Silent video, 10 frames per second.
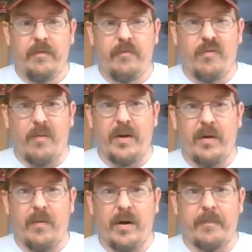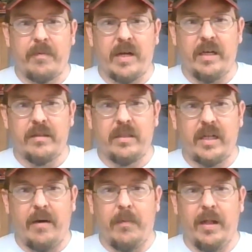Formula One
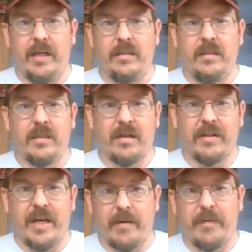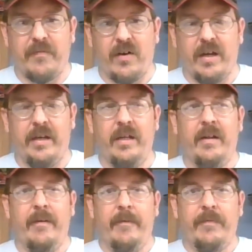style planes, so that'll be fun.
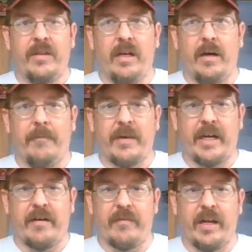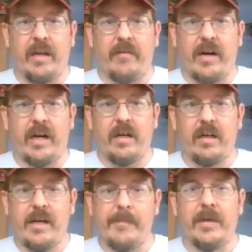I got a Reiki rack
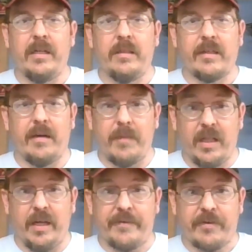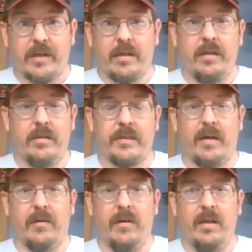coming. It's going to be electric,
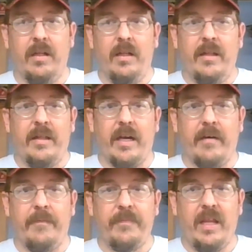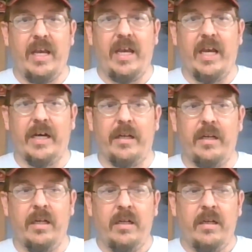so yeah. And
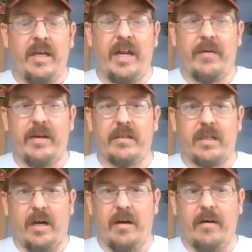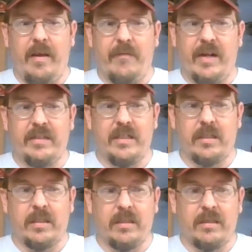anyways, events
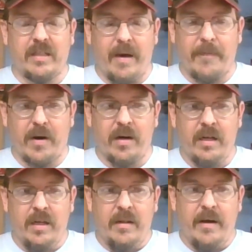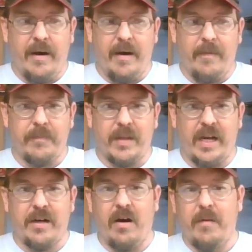this summer.
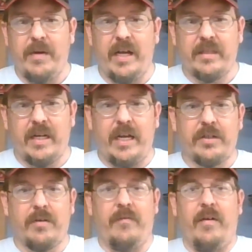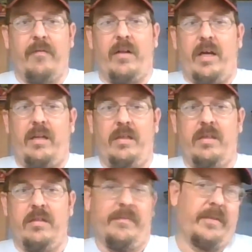I know I'll be at the National Fun Fly.
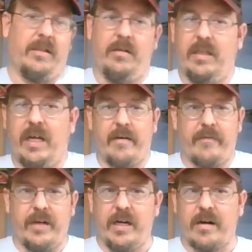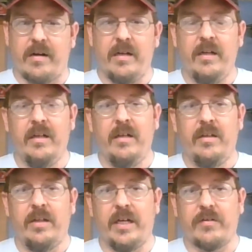Do every year.
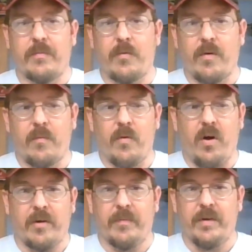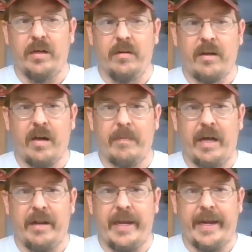You guys are more than welcome to come
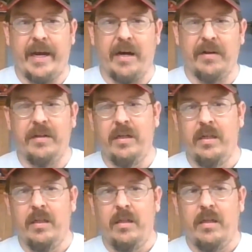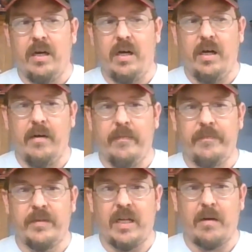out, hang out.
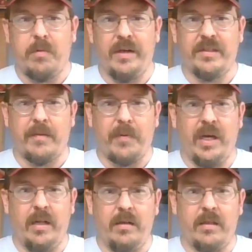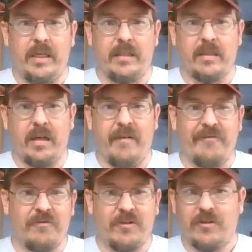Need a place to pit, need stuff,
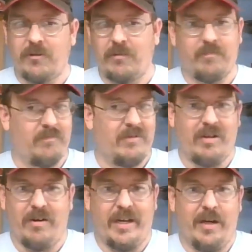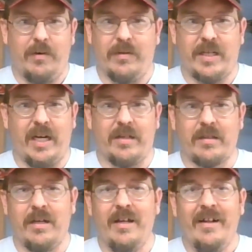just all you gotta do is
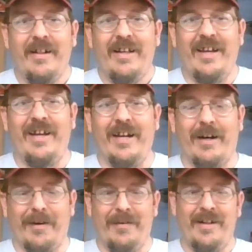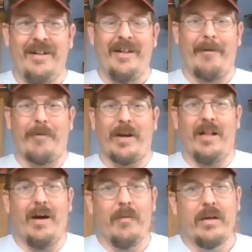ask. You know, I bring a
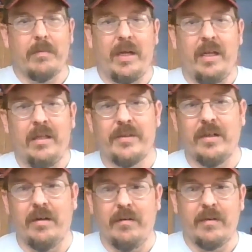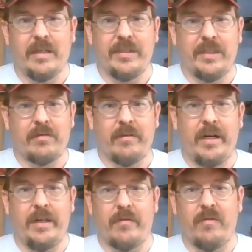lot with me, so because it's 3
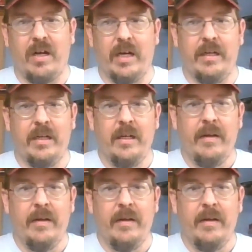days of flying.